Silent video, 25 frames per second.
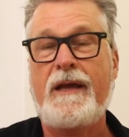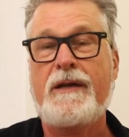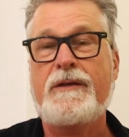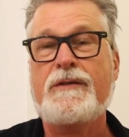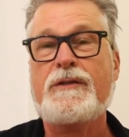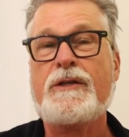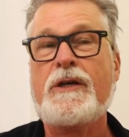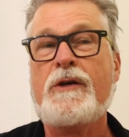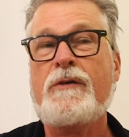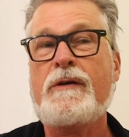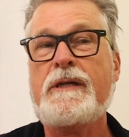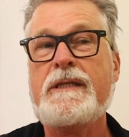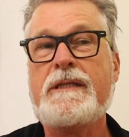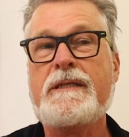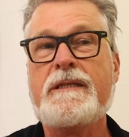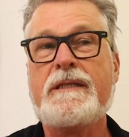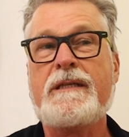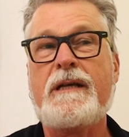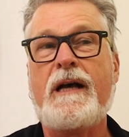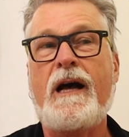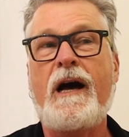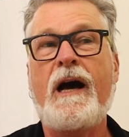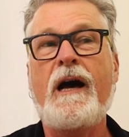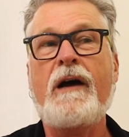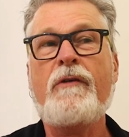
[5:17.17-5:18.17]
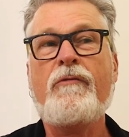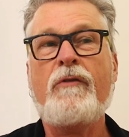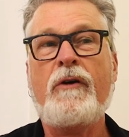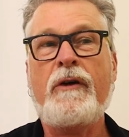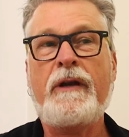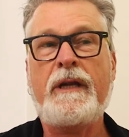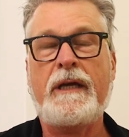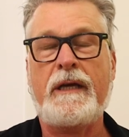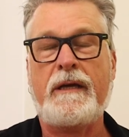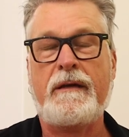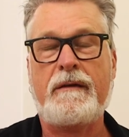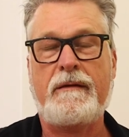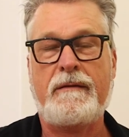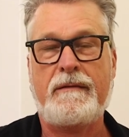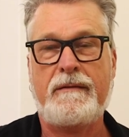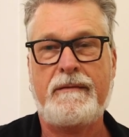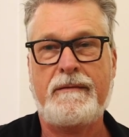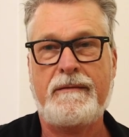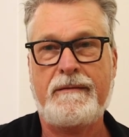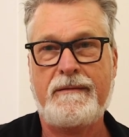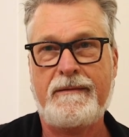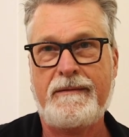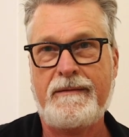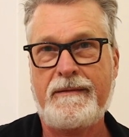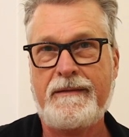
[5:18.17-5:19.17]
So it's ironic
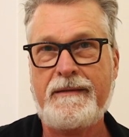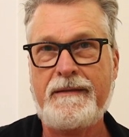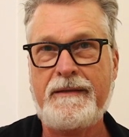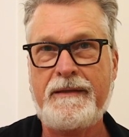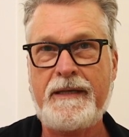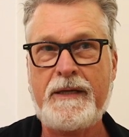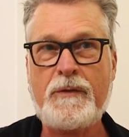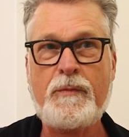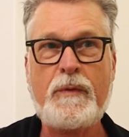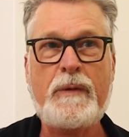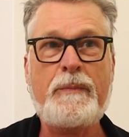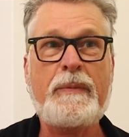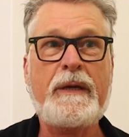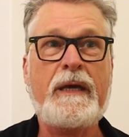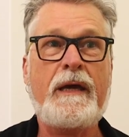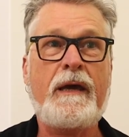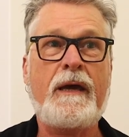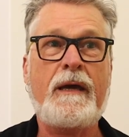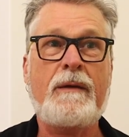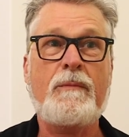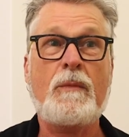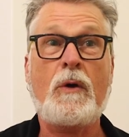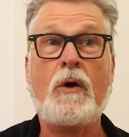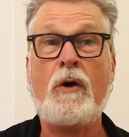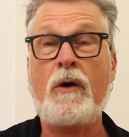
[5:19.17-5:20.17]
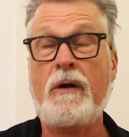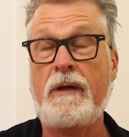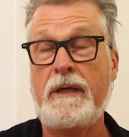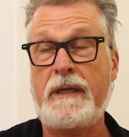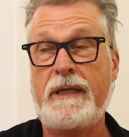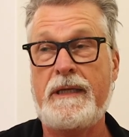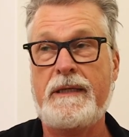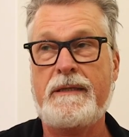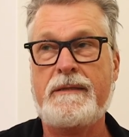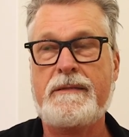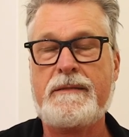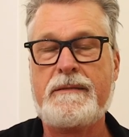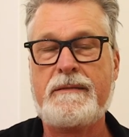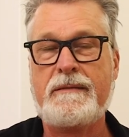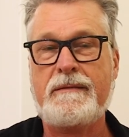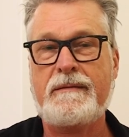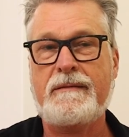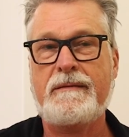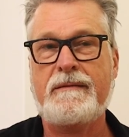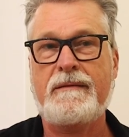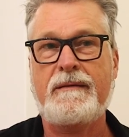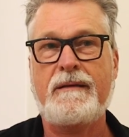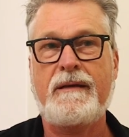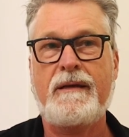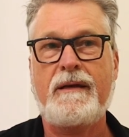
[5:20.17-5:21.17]
that we became colleagues,
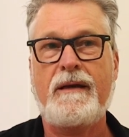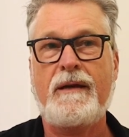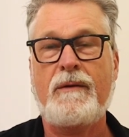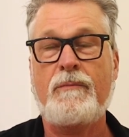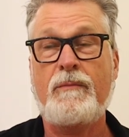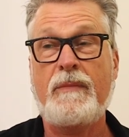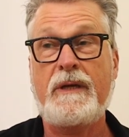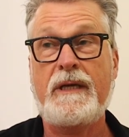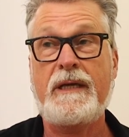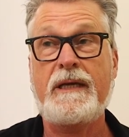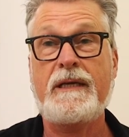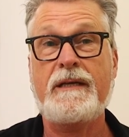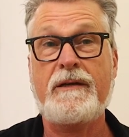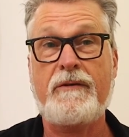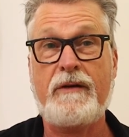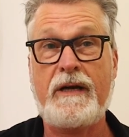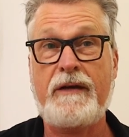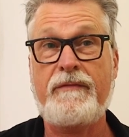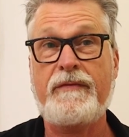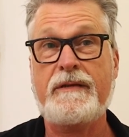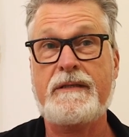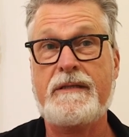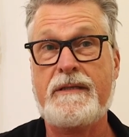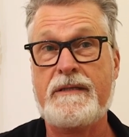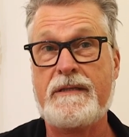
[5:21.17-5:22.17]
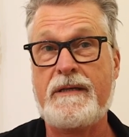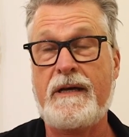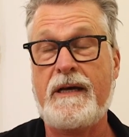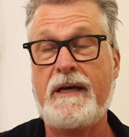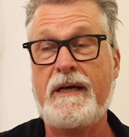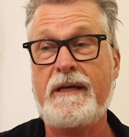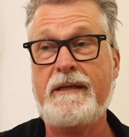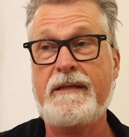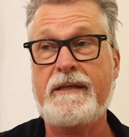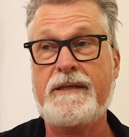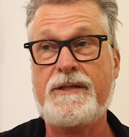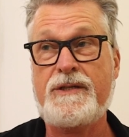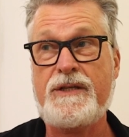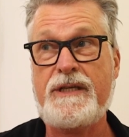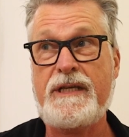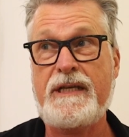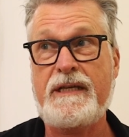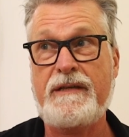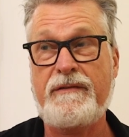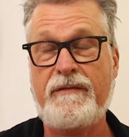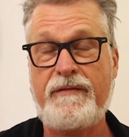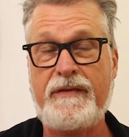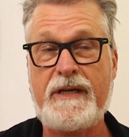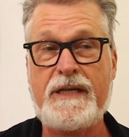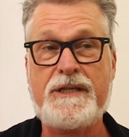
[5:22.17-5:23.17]
me in graphic design and
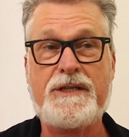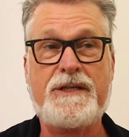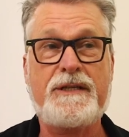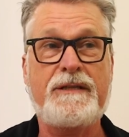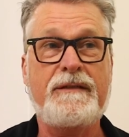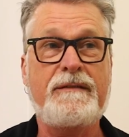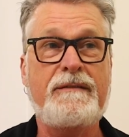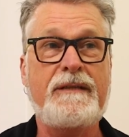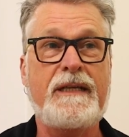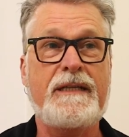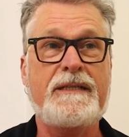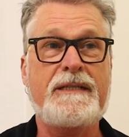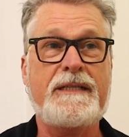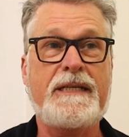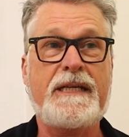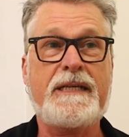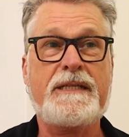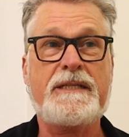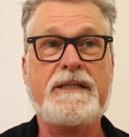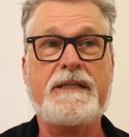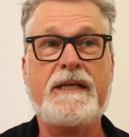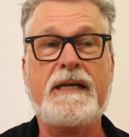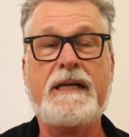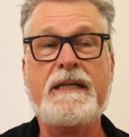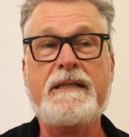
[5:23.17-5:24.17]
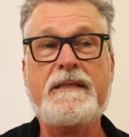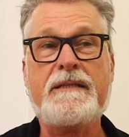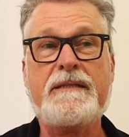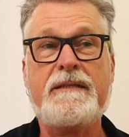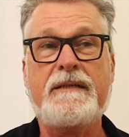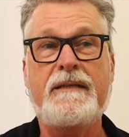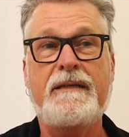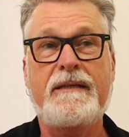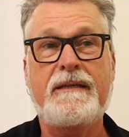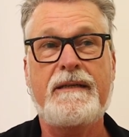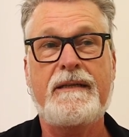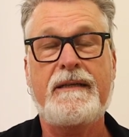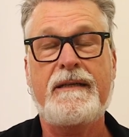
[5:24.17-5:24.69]
she in fashion and textiles,